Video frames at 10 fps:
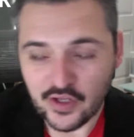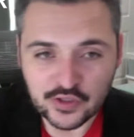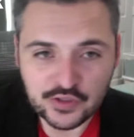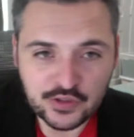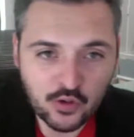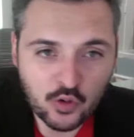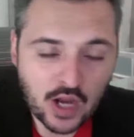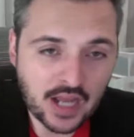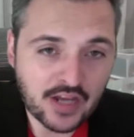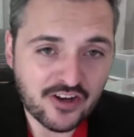So
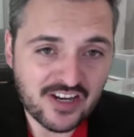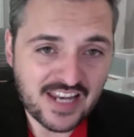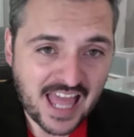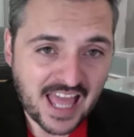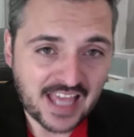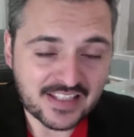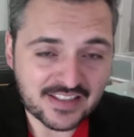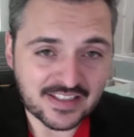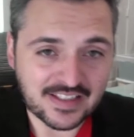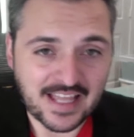I got likes
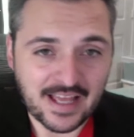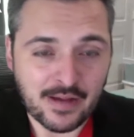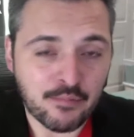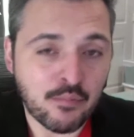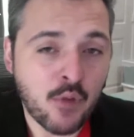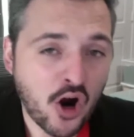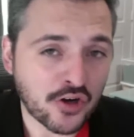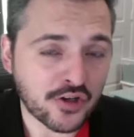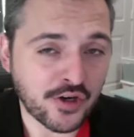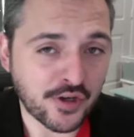that
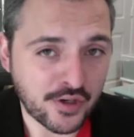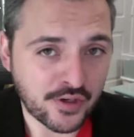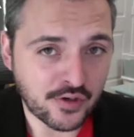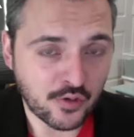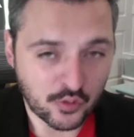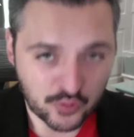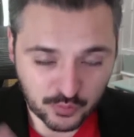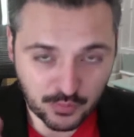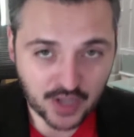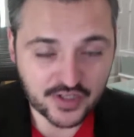marketer or your
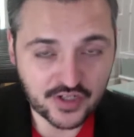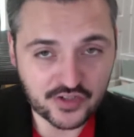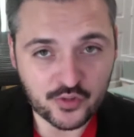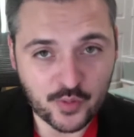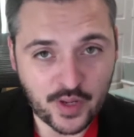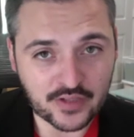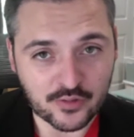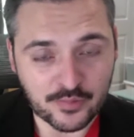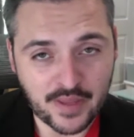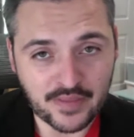marketing director
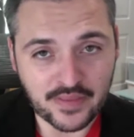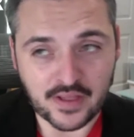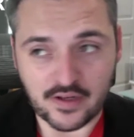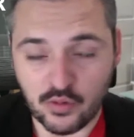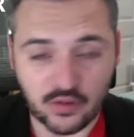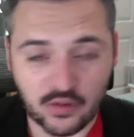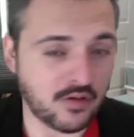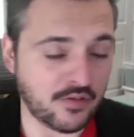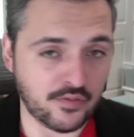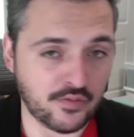may think, look,
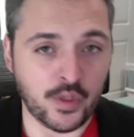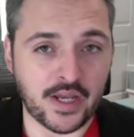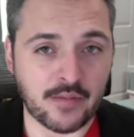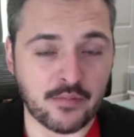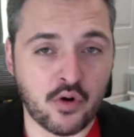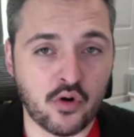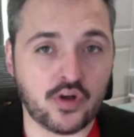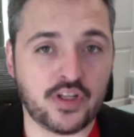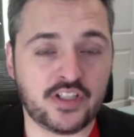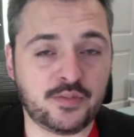we get more
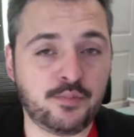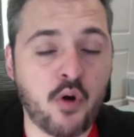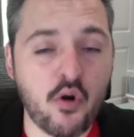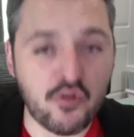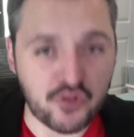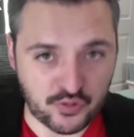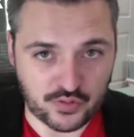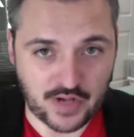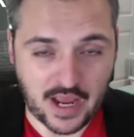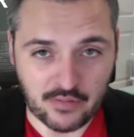exposure
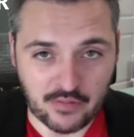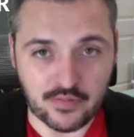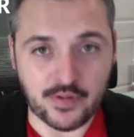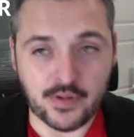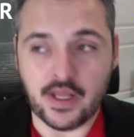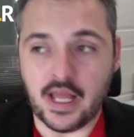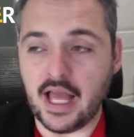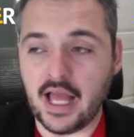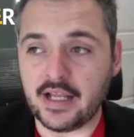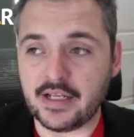now.
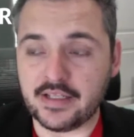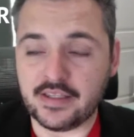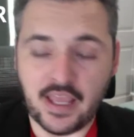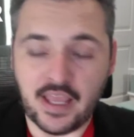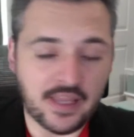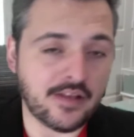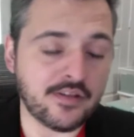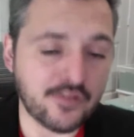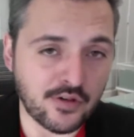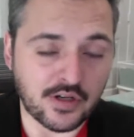And then,
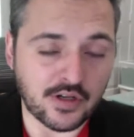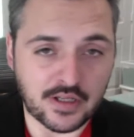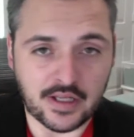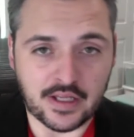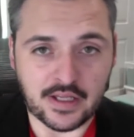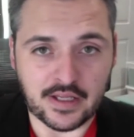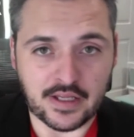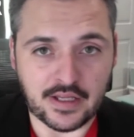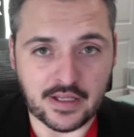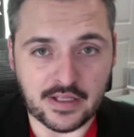you know, the